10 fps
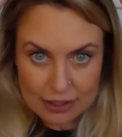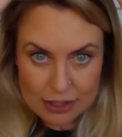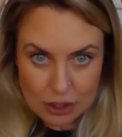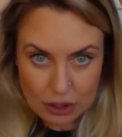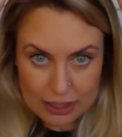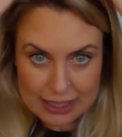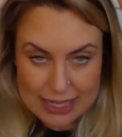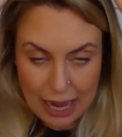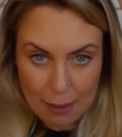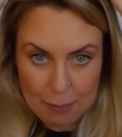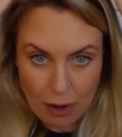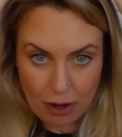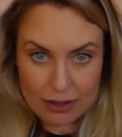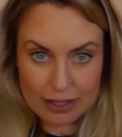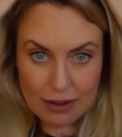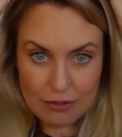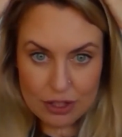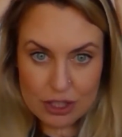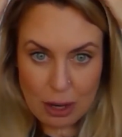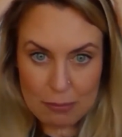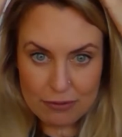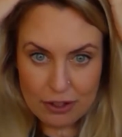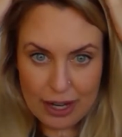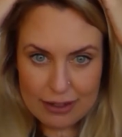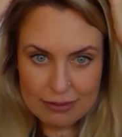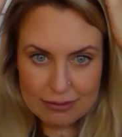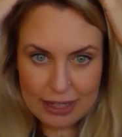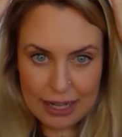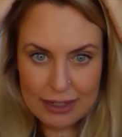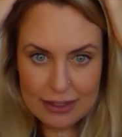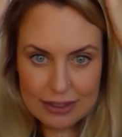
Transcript: So you're going to tap hard enough on the top of your head, okay?